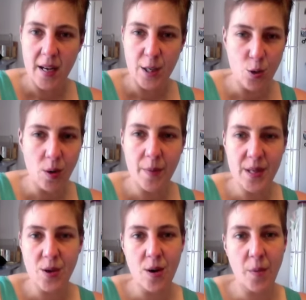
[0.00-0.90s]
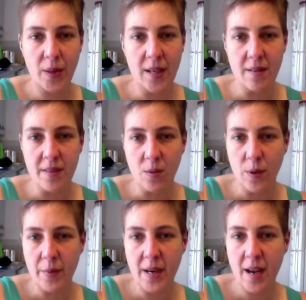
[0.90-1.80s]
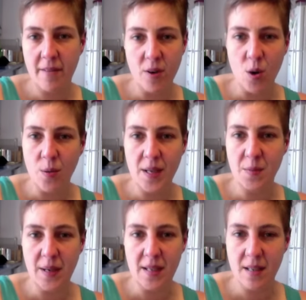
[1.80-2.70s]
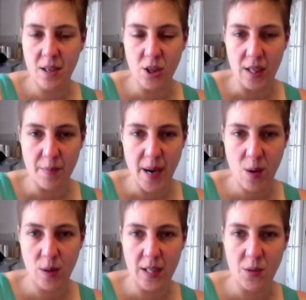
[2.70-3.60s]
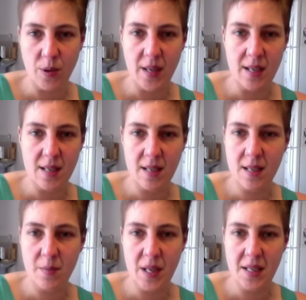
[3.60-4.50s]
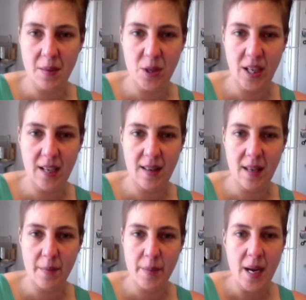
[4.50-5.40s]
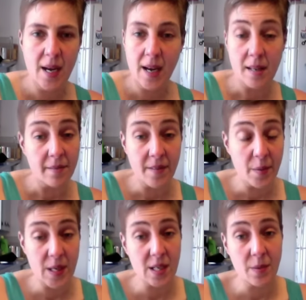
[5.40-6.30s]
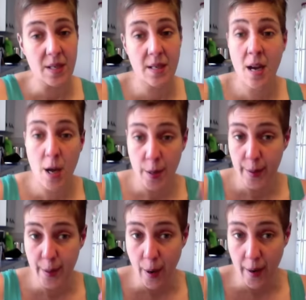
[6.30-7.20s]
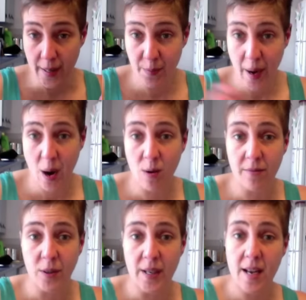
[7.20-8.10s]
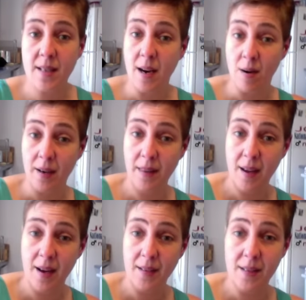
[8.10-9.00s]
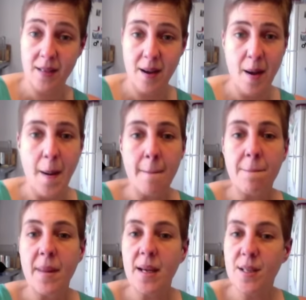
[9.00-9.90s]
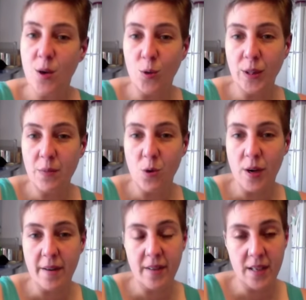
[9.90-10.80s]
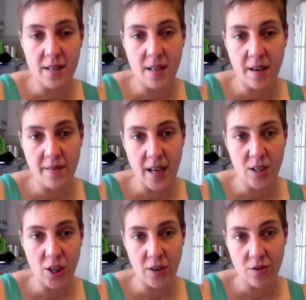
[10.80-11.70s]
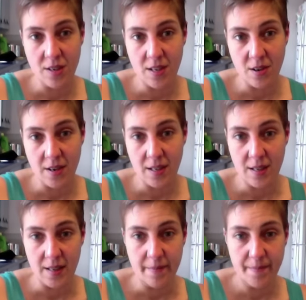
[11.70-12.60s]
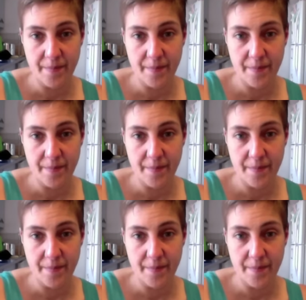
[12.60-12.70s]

Your bizarre belief that women have always been essentially powerless within a system that subjugated them, and that feminism is not as powerful as Eric thinks, is only more evidence of that gendered dishonesty.